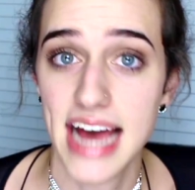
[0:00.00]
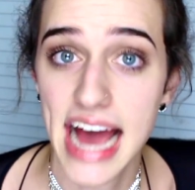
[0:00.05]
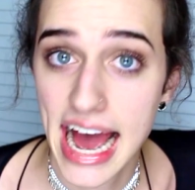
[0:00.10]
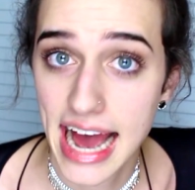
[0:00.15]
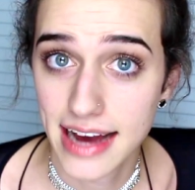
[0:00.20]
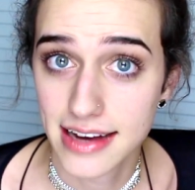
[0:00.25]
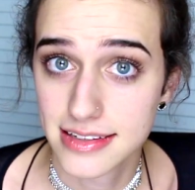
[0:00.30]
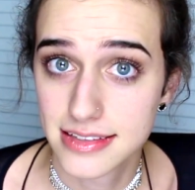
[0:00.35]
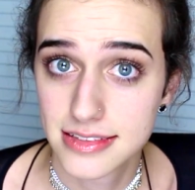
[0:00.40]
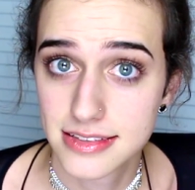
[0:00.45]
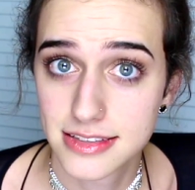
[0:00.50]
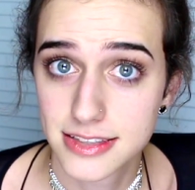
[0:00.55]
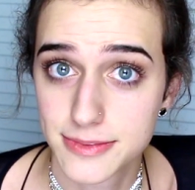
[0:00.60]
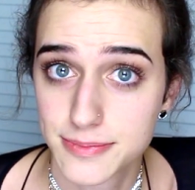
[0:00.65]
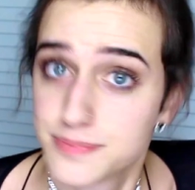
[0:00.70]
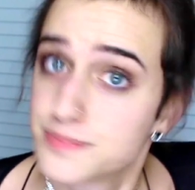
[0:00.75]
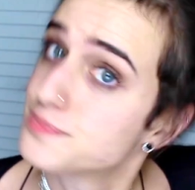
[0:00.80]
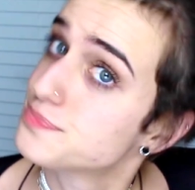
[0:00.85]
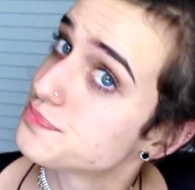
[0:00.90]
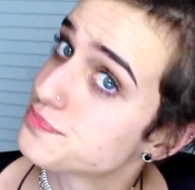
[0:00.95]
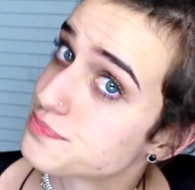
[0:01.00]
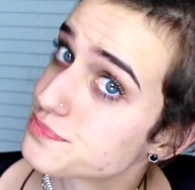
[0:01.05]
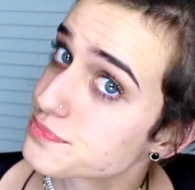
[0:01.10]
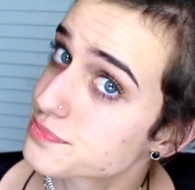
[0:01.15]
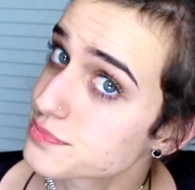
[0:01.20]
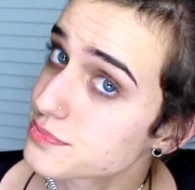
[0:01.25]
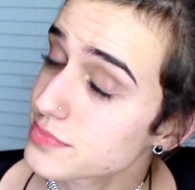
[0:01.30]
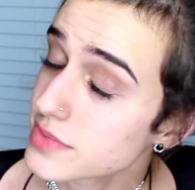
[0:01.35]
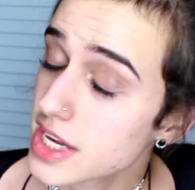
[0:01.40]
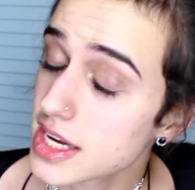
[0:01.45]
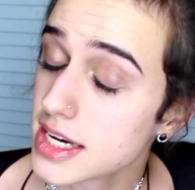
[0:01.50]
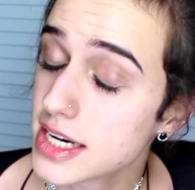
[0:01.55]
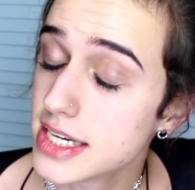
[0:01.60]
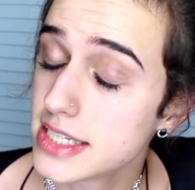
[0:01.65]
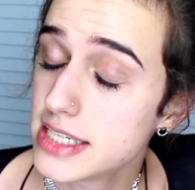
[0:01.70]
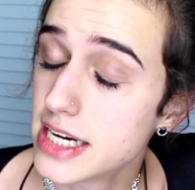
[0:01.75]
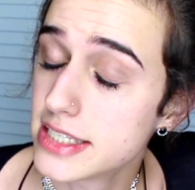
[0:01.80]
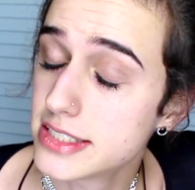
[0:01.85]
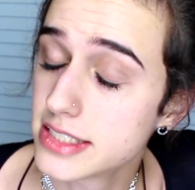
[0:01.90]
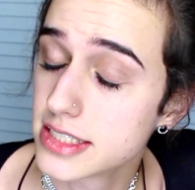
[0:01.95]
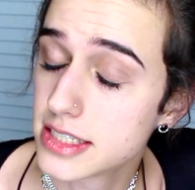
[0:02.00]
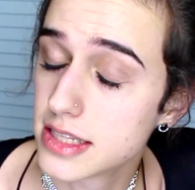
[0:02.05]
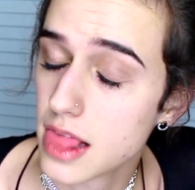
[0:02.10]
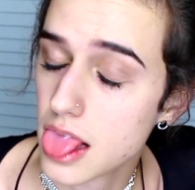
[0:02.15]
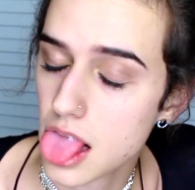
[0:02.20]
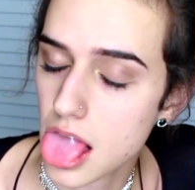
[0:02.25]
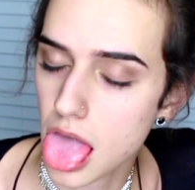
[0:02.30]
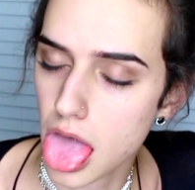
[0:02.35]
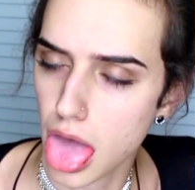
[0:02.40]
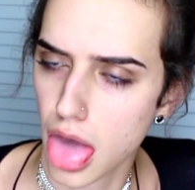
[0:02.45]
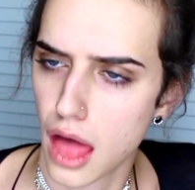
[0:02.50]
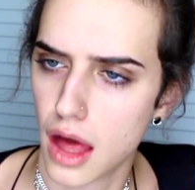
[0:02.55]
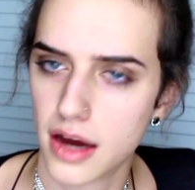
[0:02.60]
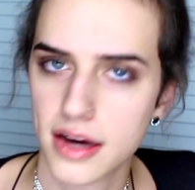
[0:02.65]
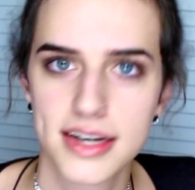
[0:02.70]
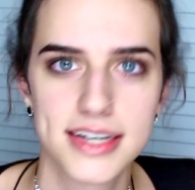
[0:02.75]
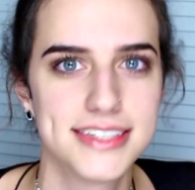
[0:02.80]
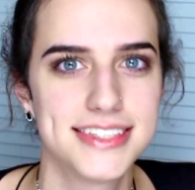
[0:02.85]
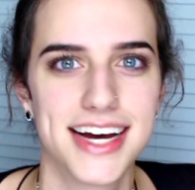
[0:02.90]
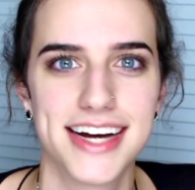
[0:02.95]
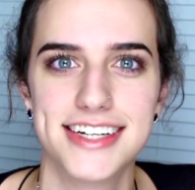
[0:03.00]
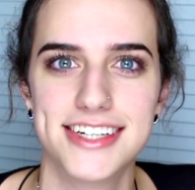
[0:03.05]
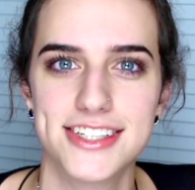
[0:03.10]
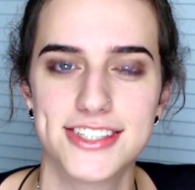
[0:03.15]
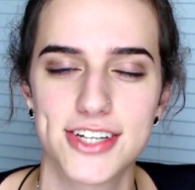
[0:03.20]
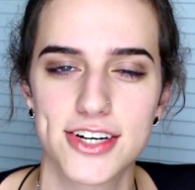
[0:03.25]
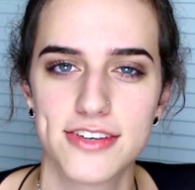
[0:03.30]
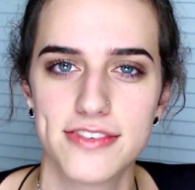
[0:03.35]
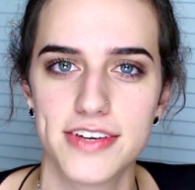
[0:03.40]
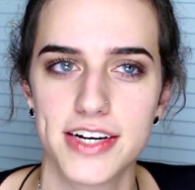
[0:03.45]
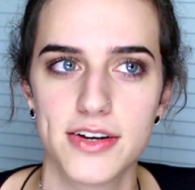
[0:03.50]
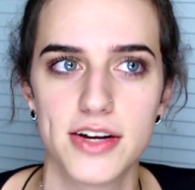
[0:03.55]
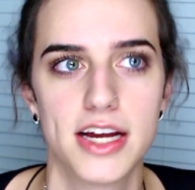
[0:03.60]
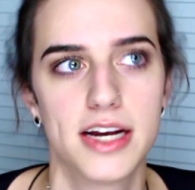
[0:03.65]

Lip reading: ass. Cause I deserve it.